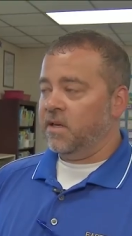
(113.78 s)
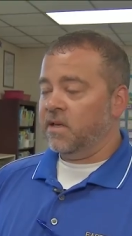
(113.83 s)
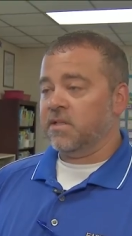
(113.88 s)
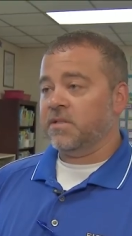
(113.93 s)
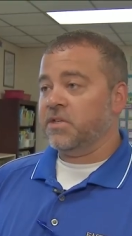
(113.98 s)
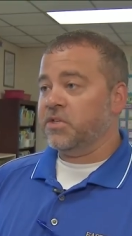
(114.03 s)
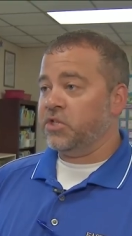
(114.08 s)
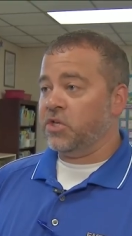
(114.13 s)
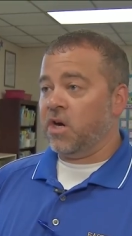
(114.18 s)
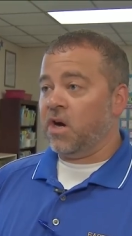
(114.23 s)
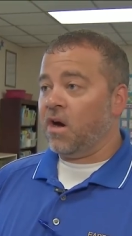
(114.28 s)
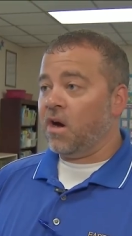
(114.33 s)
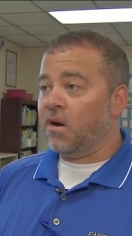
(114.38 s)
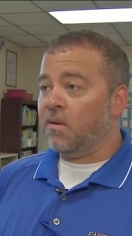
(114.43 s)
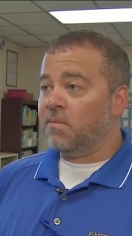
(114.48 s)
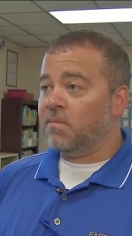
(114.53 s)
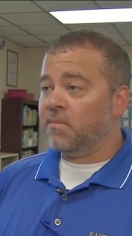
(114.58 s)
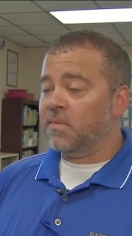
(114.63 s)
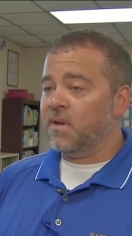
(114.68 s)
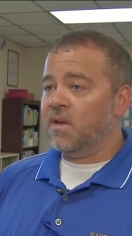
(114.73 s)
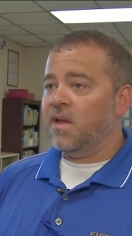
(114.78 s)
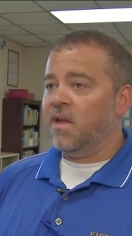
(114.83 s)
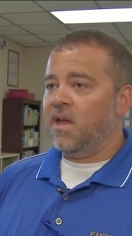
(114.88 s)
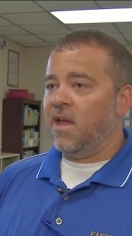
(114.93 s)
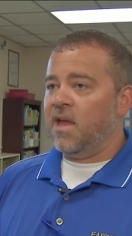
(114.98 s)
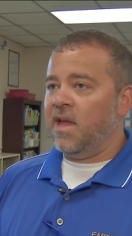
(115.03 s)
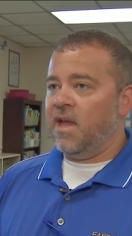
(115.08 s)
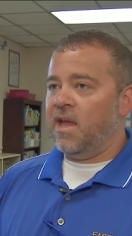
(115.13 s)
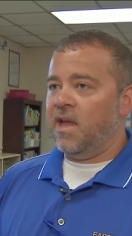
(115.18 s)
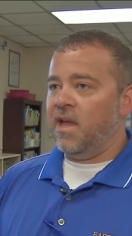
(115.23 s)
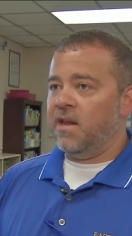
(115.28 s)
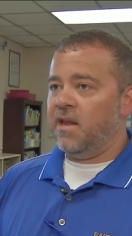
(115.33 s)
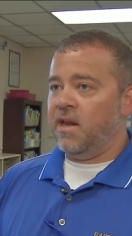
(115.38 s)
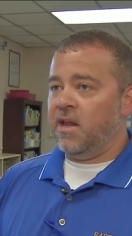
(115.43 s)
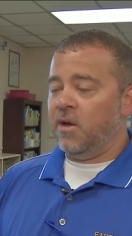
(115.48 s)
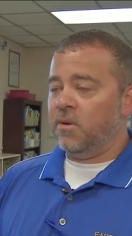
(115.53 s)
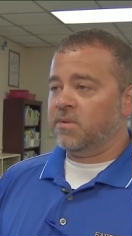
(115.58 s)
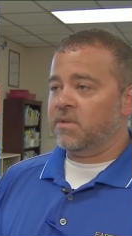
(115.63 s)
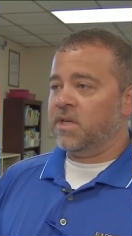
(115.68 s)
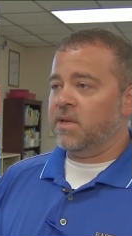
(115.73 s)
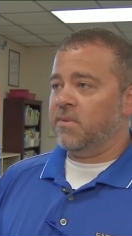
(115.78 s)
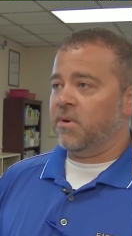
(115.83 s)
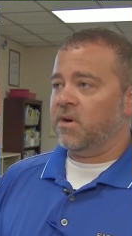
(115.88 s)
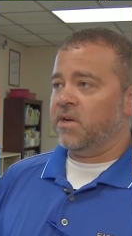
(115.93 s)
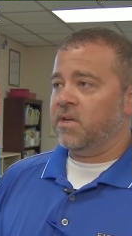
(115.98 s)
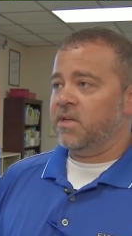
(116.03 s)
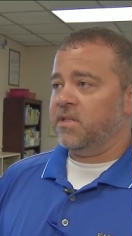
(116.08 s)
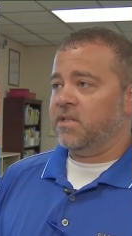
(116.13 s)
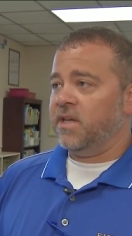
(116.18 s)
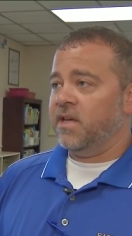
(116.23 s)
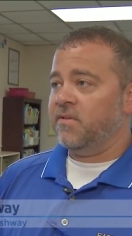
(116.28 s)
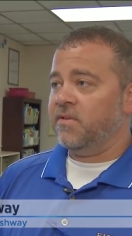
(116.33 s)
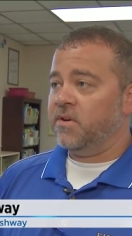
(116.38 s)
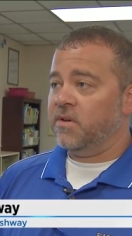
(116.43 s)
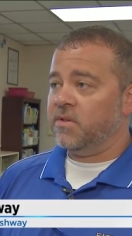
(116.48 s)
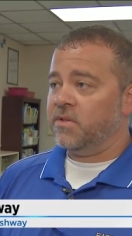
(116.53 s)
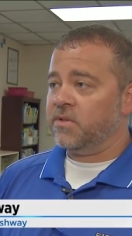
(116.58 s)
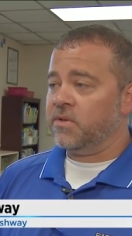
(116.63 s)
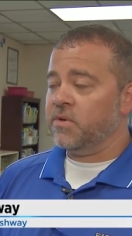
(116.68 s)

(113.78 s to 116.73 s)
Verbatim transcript: does the job and it helps keep our kids safe here at the